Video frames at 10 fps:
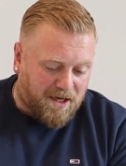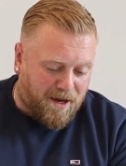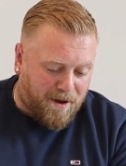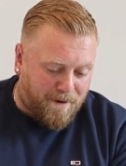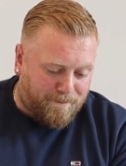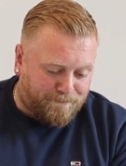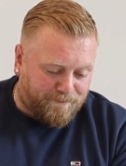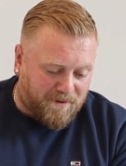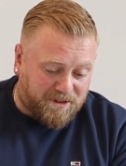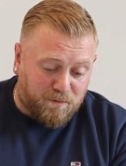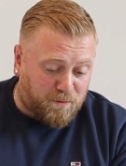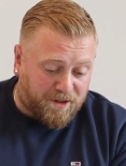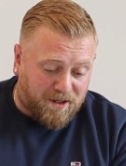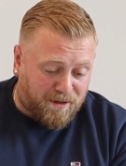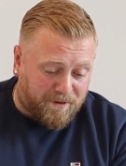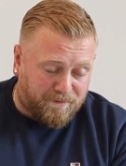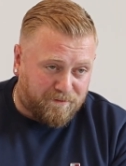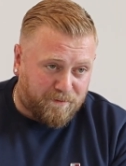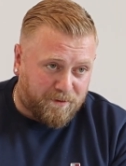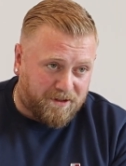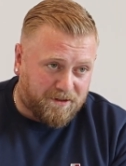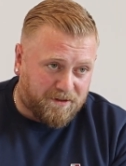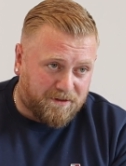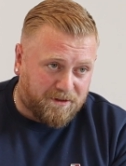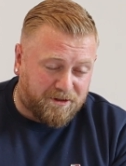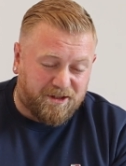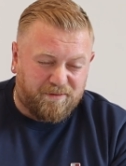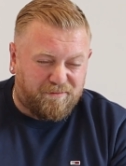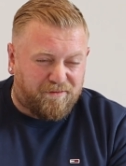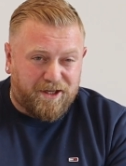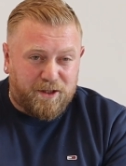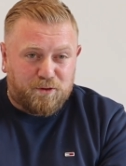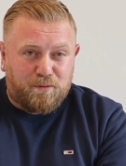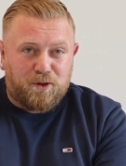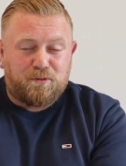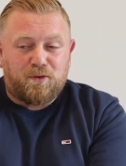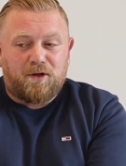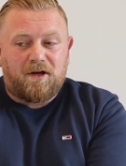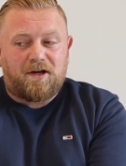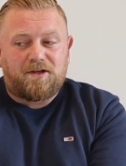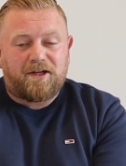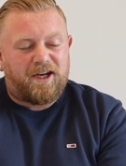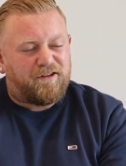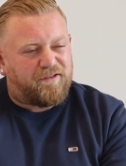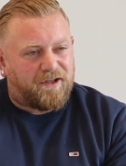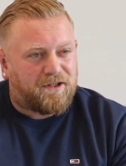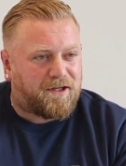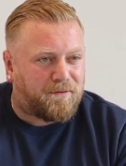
Um, I didn't want to come here, if I'm honest. I just I didn't think it was possible that I could, anything could